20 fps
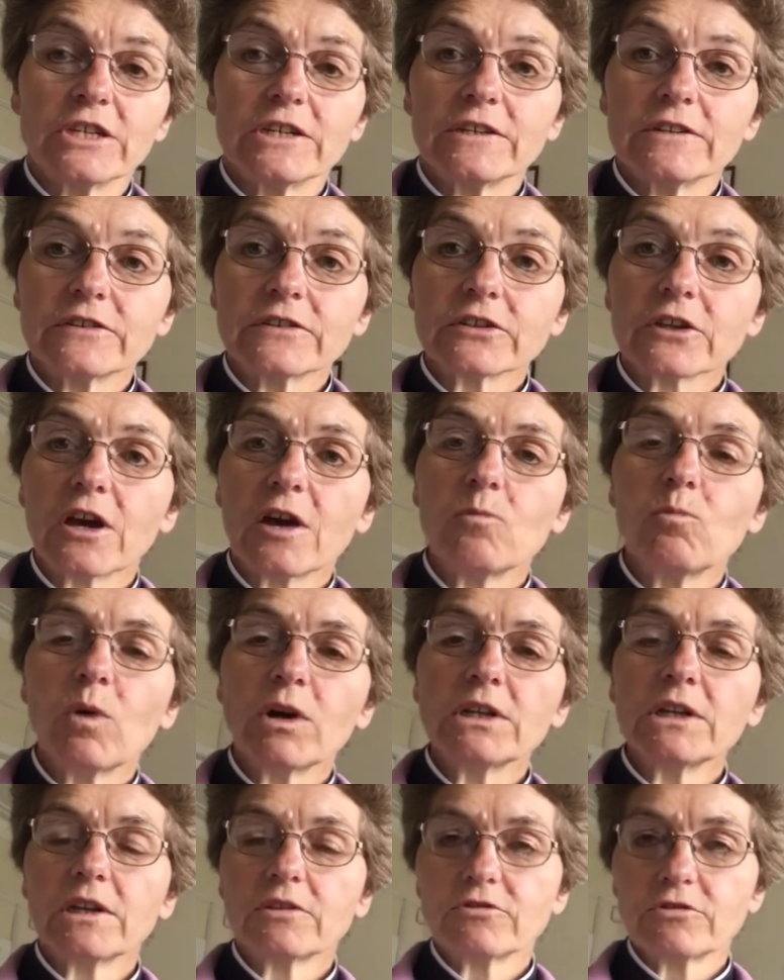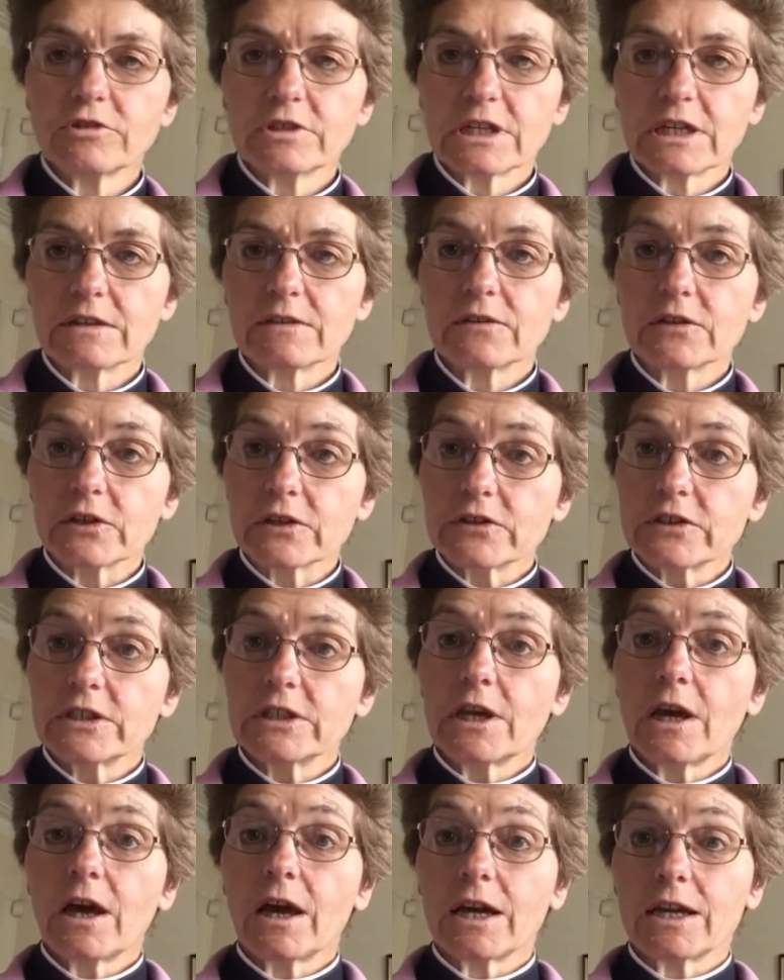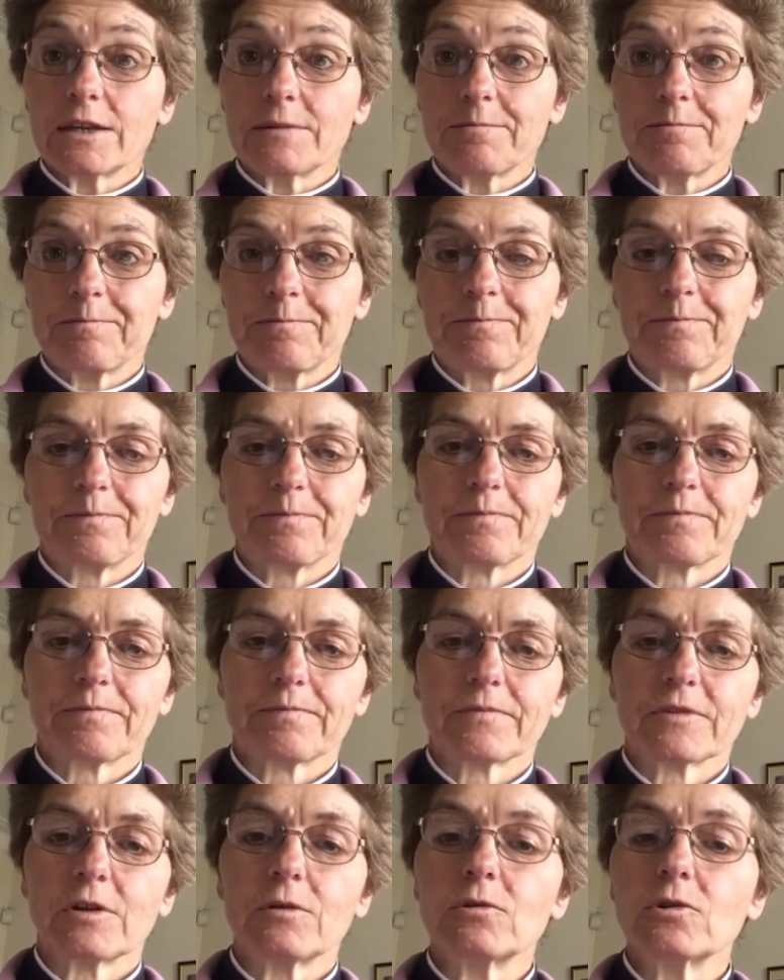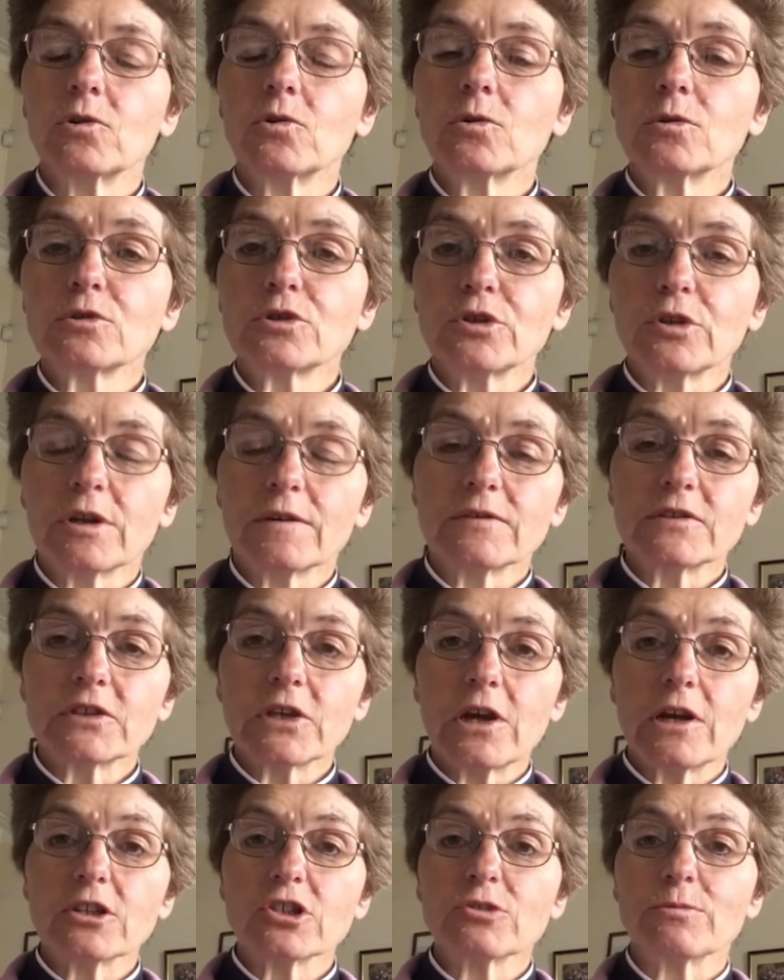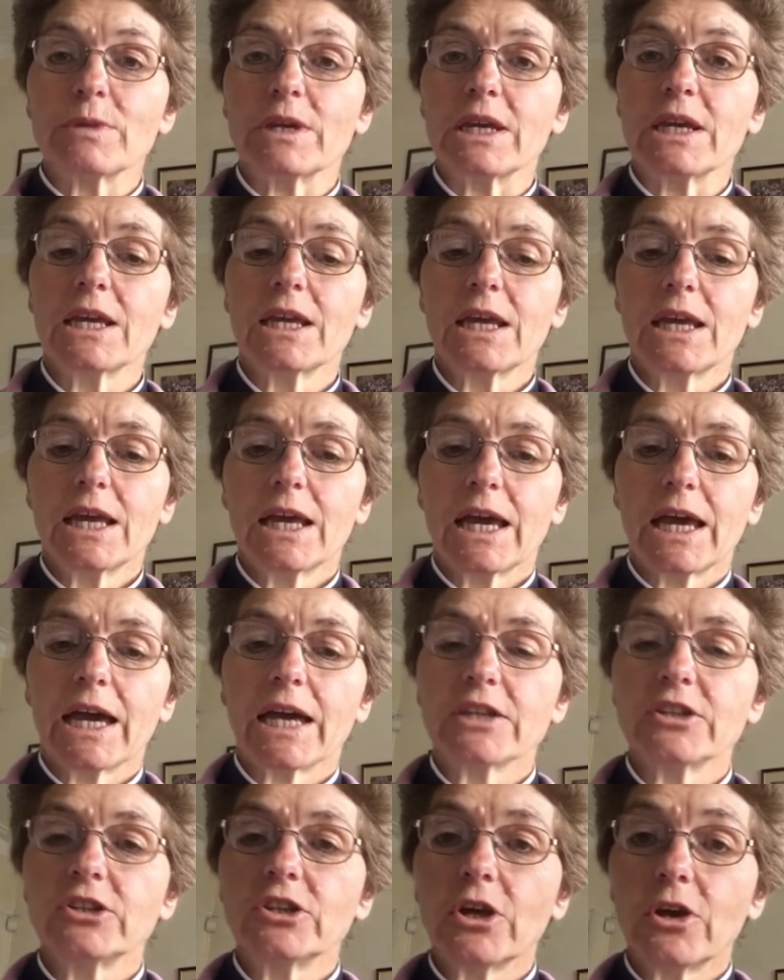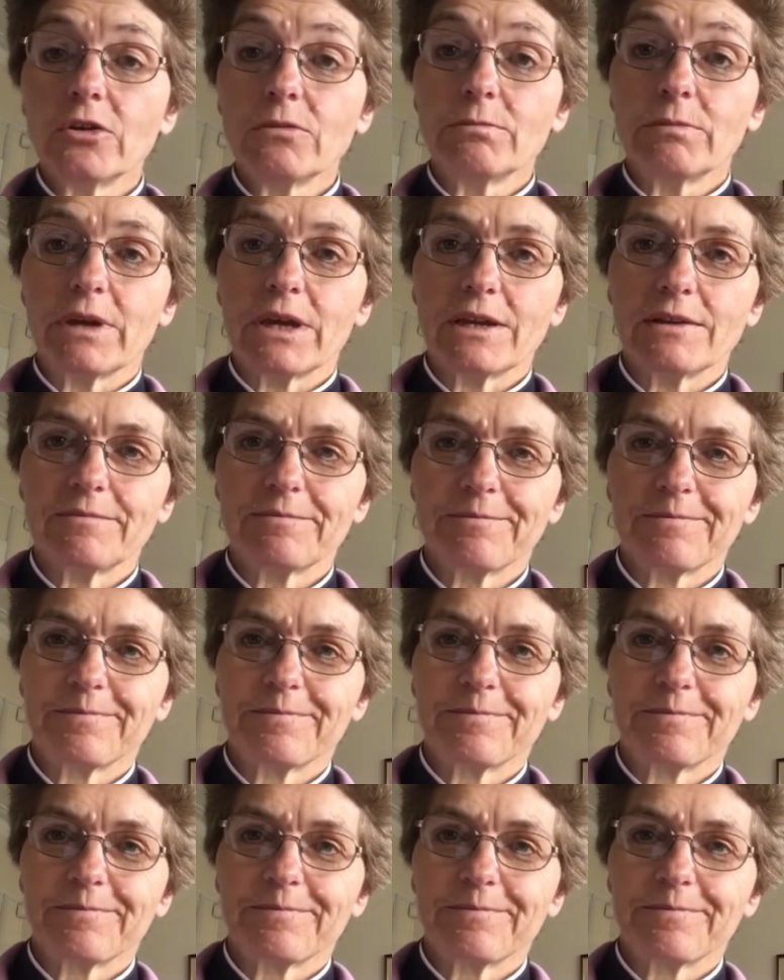is Psalm 139. O Lord, you have searched me and known me.